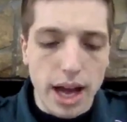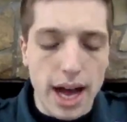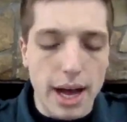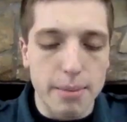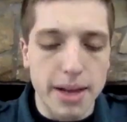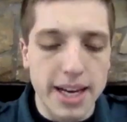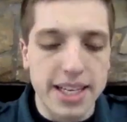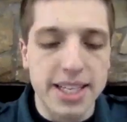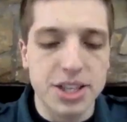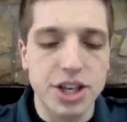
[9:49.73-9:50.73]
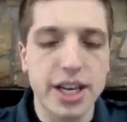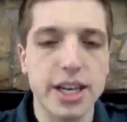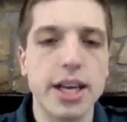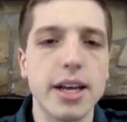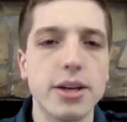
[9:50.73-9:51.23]
In
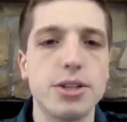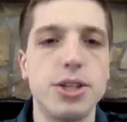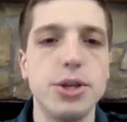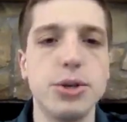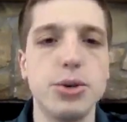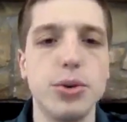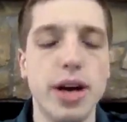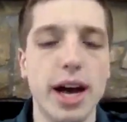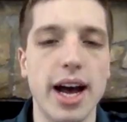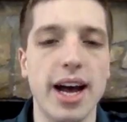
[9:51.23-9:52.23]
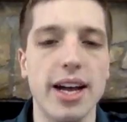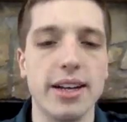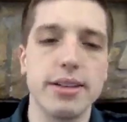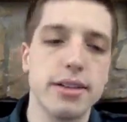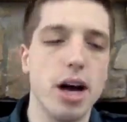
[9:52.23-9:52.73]
addition to
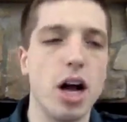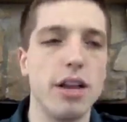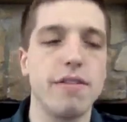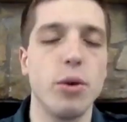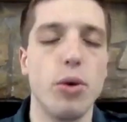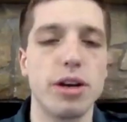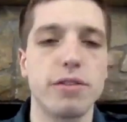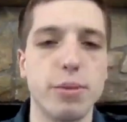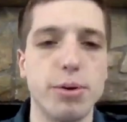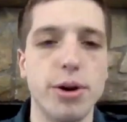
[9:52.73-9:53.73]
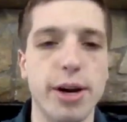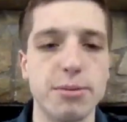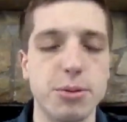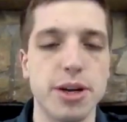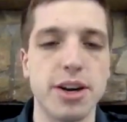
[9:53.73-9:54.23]
all of the wonderful
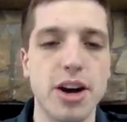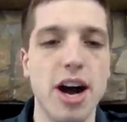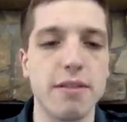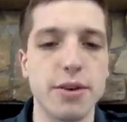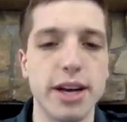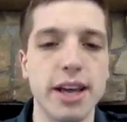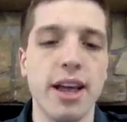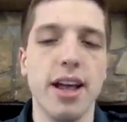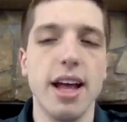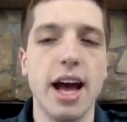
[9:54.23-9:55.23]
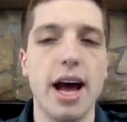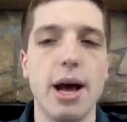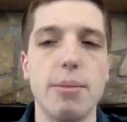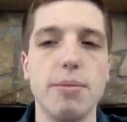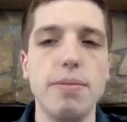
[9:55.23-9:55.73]
programs we are offering.
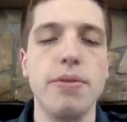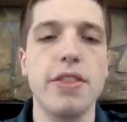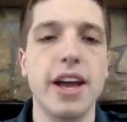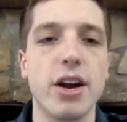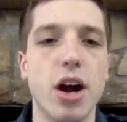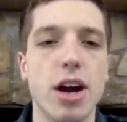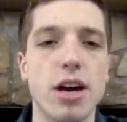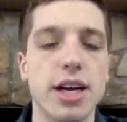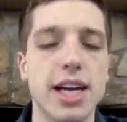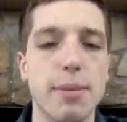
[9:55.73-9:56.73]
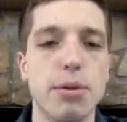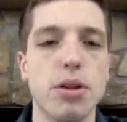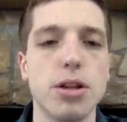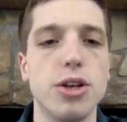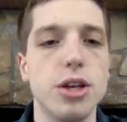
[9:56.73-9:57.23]
There are a
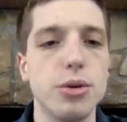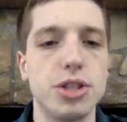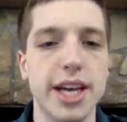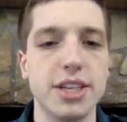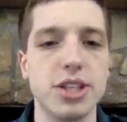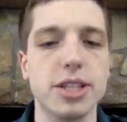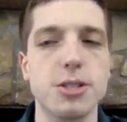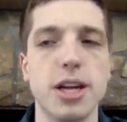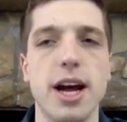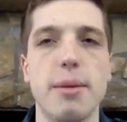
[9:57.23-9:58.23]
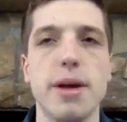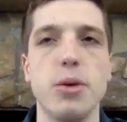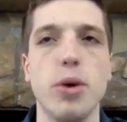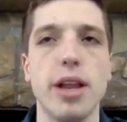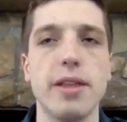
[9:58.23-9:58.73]
couple new changes,
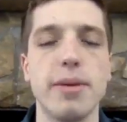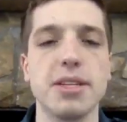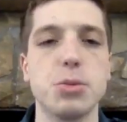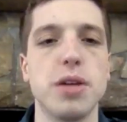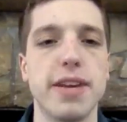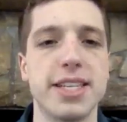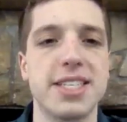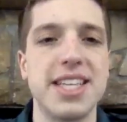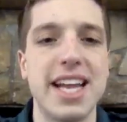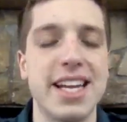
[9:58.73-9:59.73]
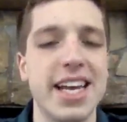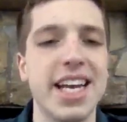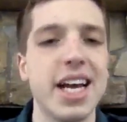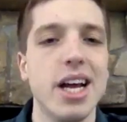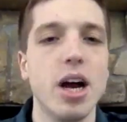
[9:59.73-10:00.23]
and one of them is we've
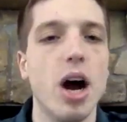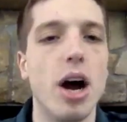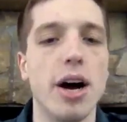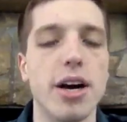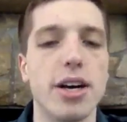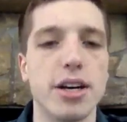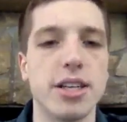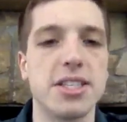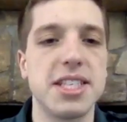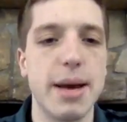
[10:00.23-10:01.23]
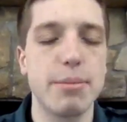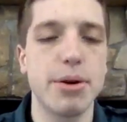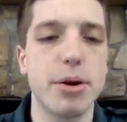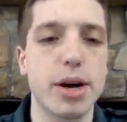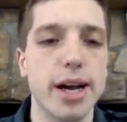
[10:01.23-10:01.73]
extended our STEM
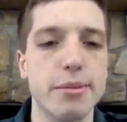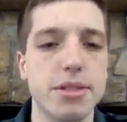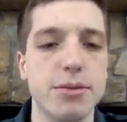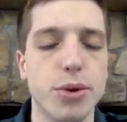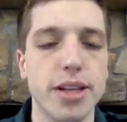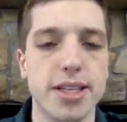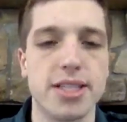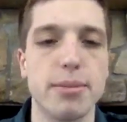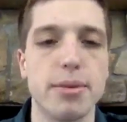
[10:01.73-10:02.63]
programs for this